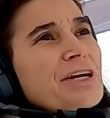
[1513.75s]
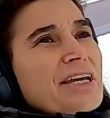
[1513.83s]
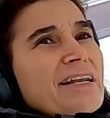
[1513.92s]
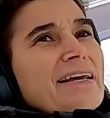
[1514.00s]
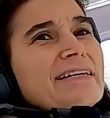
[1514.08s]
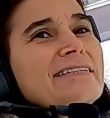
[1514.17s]
it
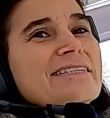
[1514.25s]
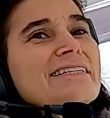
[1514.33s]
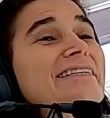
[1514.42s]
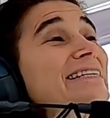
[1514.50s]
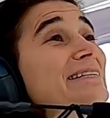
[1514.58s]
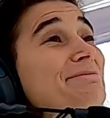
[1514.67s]
like just a
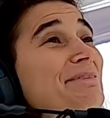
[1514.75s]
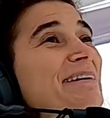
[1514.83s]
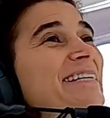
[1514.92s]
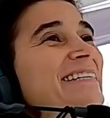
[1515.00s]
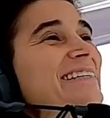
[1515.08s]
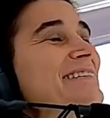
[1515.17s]
little
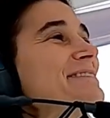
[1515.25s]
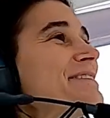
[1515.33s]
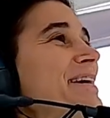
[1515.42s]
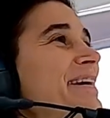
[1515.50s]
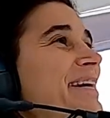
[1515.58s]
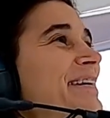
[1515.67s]
bit, and it's
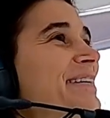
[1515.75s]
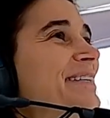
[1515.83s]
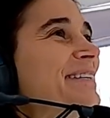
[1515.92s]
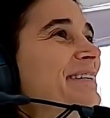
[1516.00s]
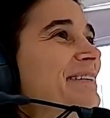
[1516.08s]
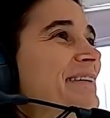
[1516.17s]
like,
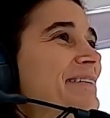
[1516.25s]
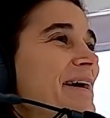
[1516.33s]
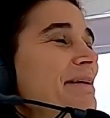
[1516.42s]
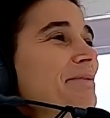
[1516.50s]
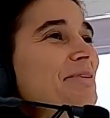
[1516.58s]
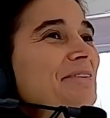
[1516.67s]
it's
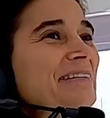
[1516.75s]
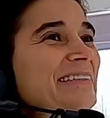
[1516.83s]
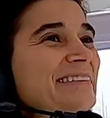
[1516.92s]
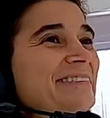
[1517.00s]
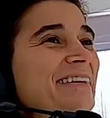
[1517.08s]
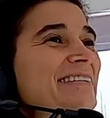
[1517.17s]
not moving.
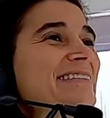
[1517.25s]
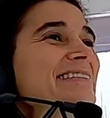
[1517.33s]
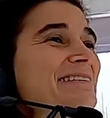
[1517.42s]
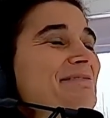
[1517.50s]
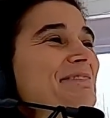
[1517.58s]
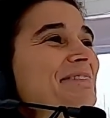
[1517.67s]
Why is it
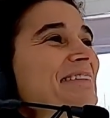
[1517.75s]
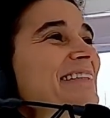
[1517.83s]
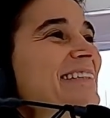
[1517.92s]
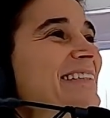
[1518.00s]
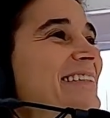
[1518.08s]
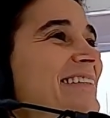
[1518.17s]
not
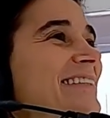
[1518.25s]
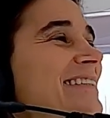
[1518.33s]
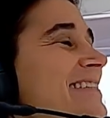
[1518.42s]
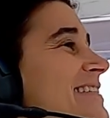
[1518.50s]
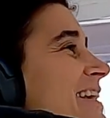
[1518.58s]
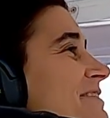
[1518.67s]
moving?
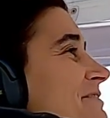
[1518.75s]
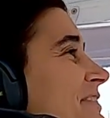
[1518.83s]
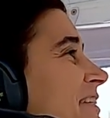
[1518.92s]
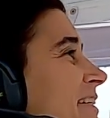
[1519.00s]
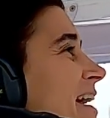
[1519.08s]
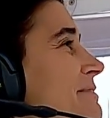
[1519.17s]
It's
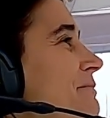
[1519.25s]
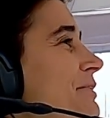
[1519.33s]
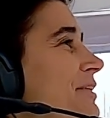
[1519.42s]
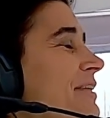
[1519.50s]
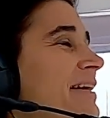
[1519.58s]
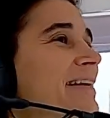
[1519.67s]
definitely a lot
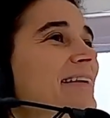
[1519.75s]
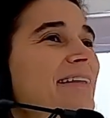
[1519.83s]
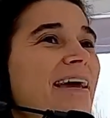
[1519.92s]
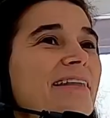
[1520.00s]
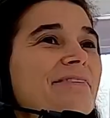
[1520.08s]
more than the other one.